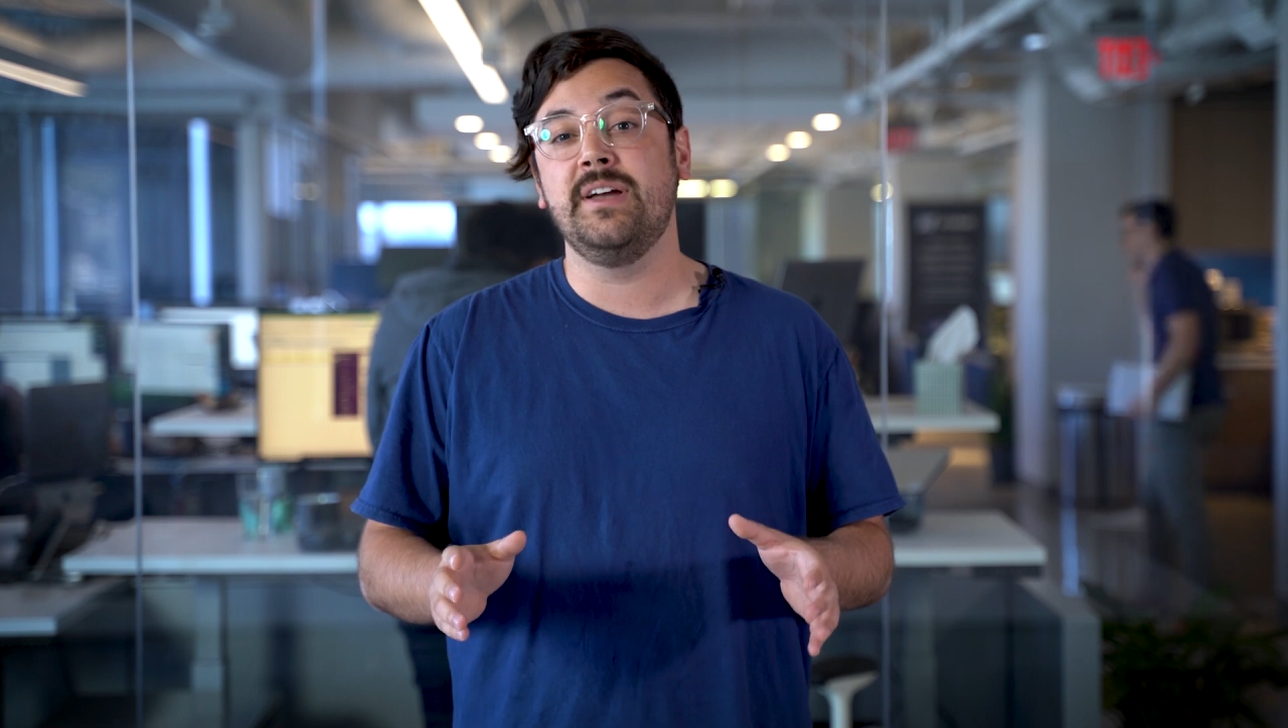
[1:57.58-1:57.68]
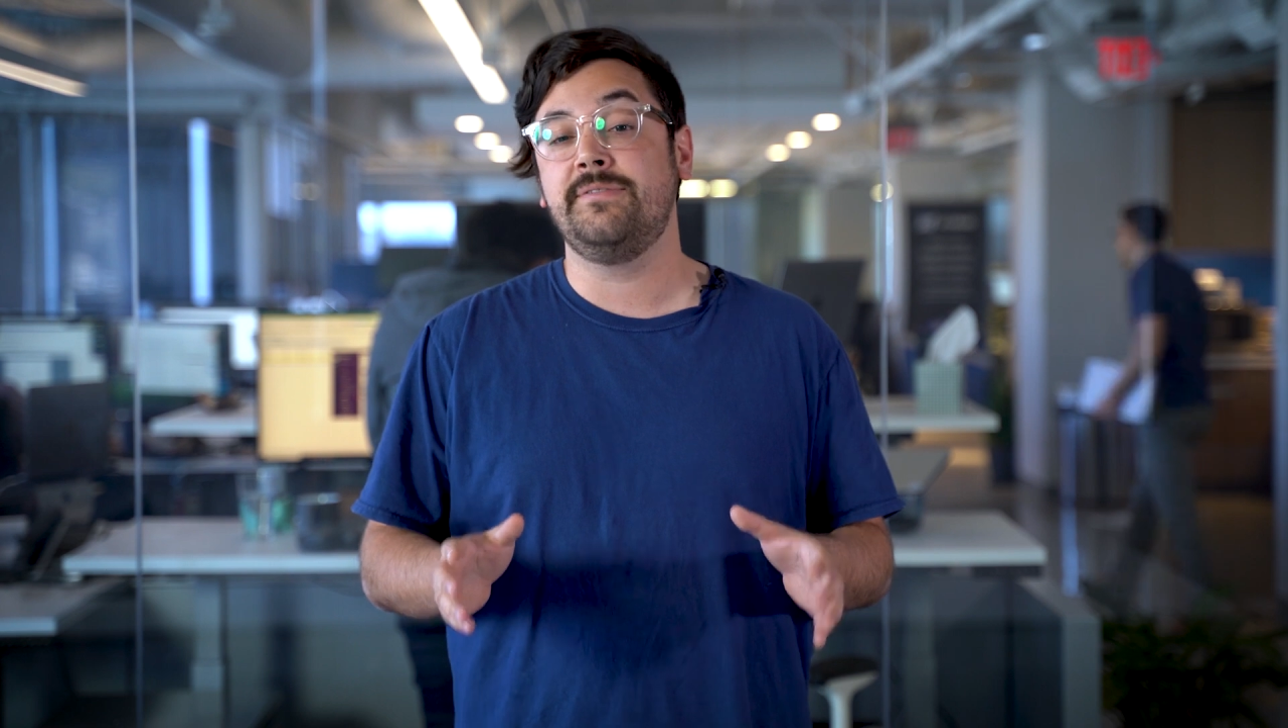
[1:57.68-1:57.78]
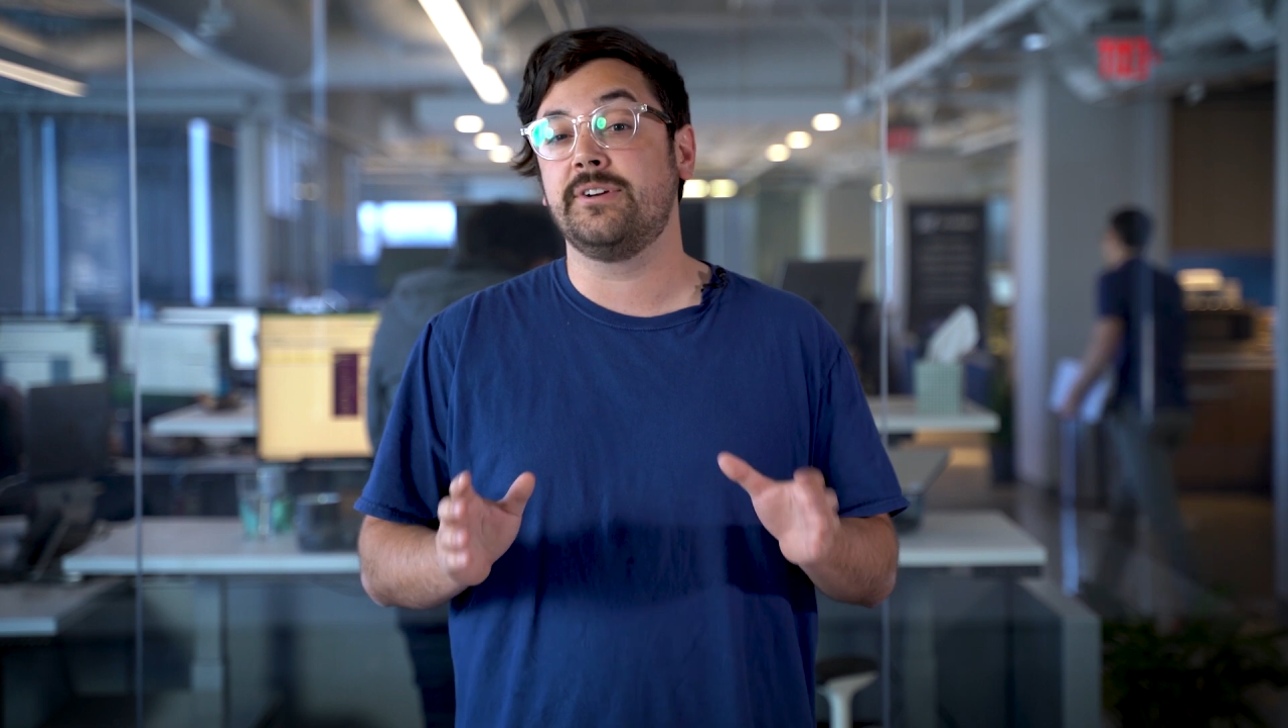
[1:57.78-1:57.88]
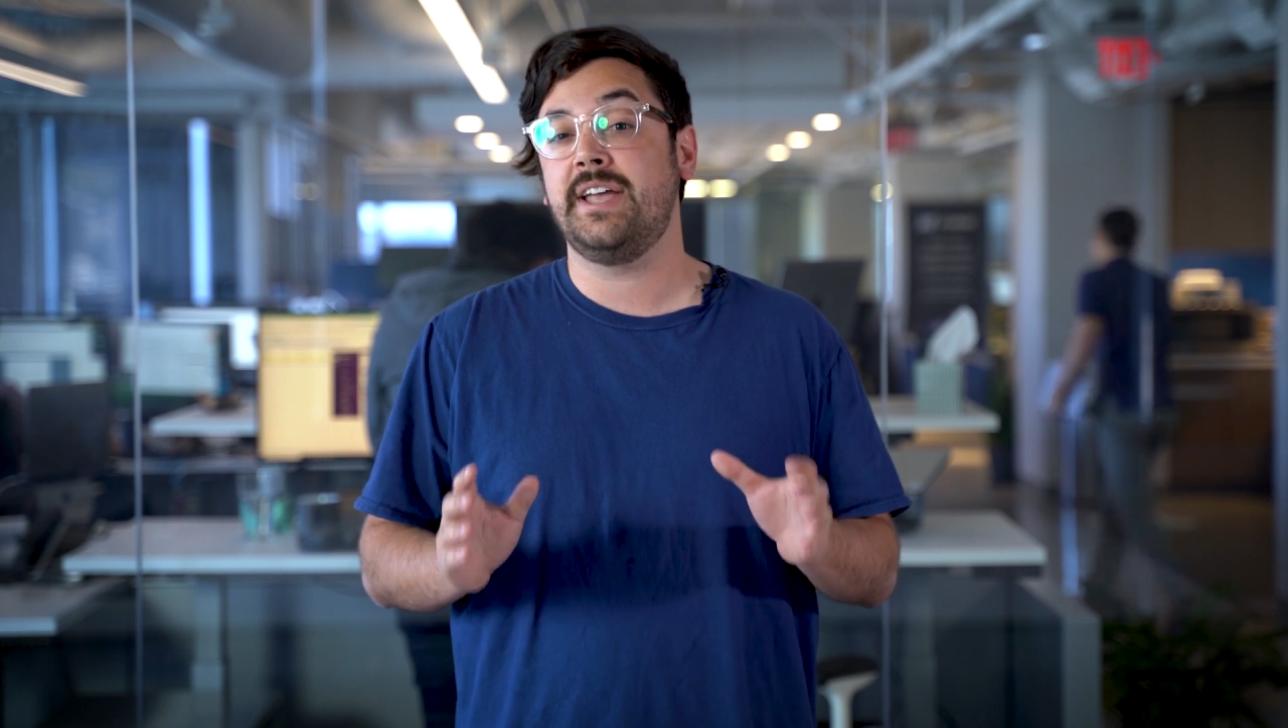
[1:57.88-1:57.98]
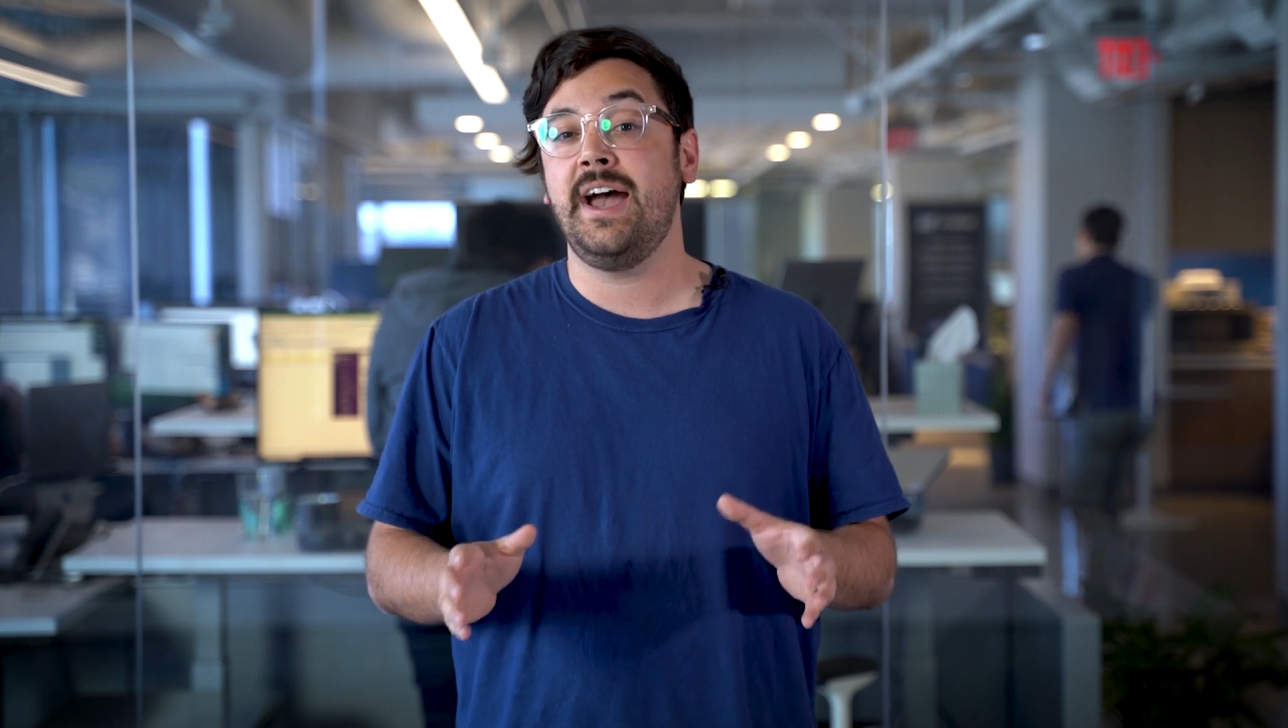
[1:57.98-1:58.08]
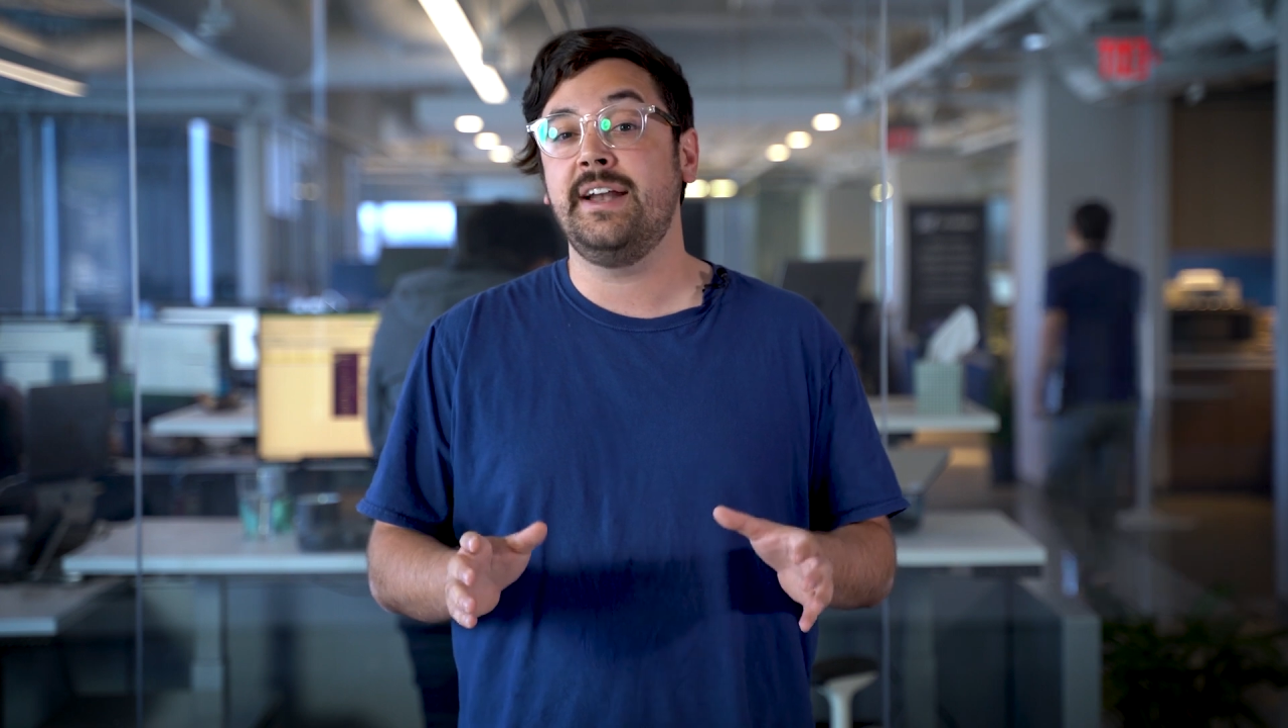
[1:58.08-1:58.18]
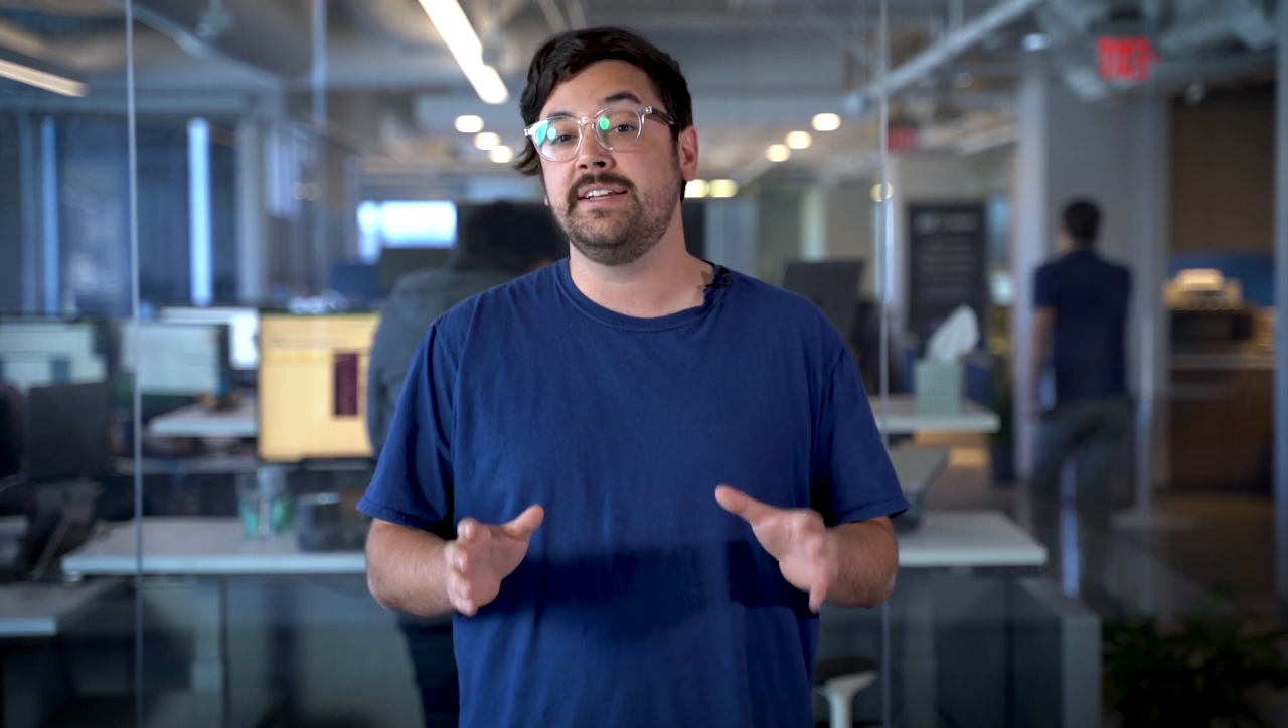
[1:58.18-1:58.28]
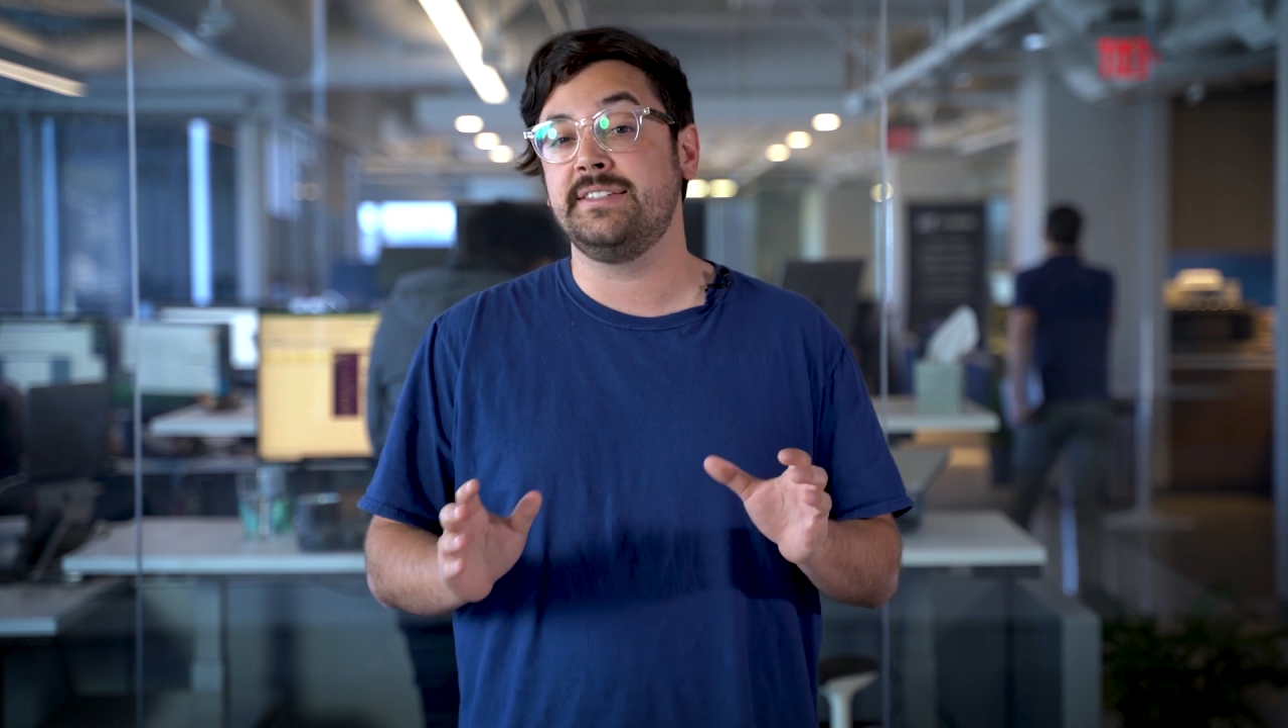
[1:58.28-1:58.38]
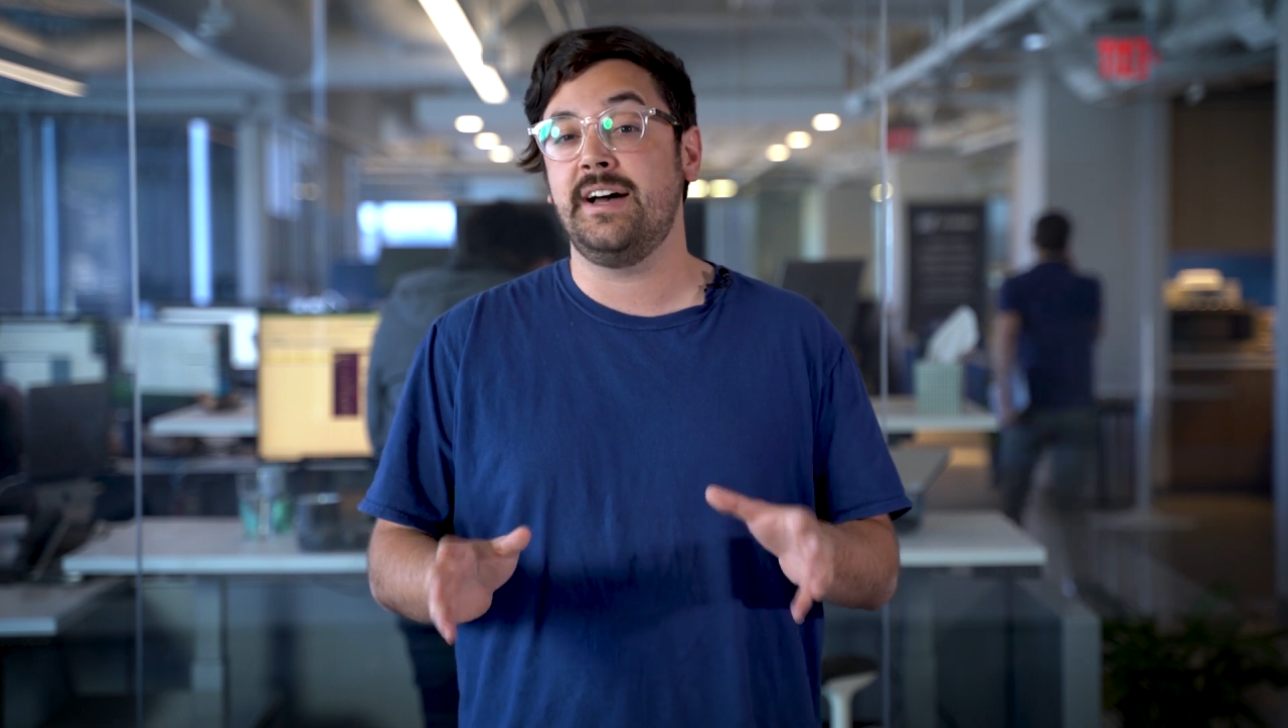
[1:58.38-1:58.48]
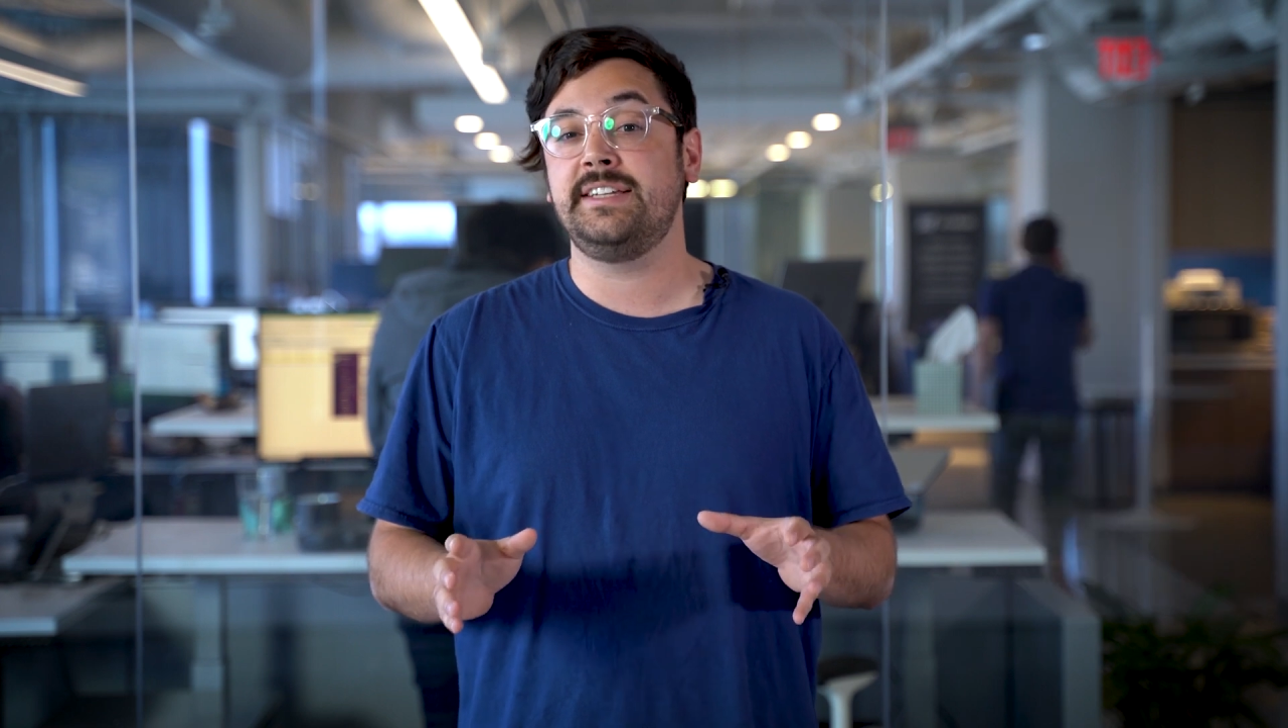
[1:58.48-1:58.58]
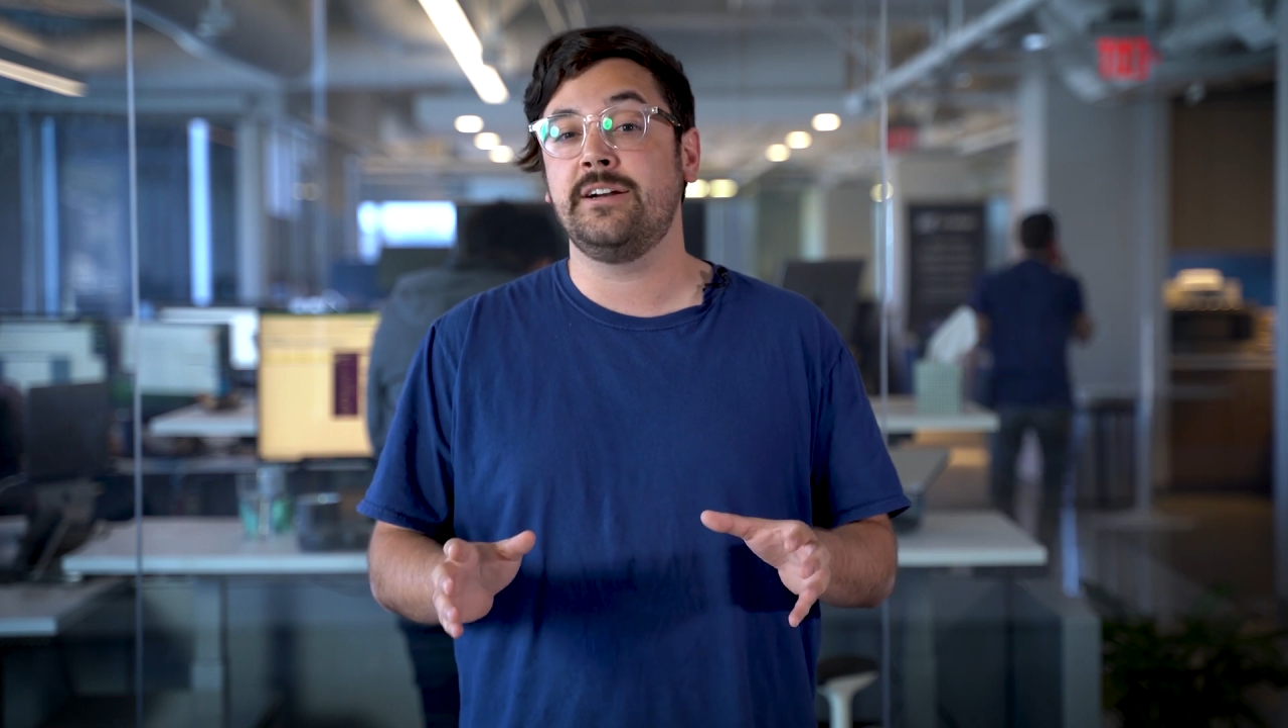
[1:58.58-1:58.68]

if your cat is not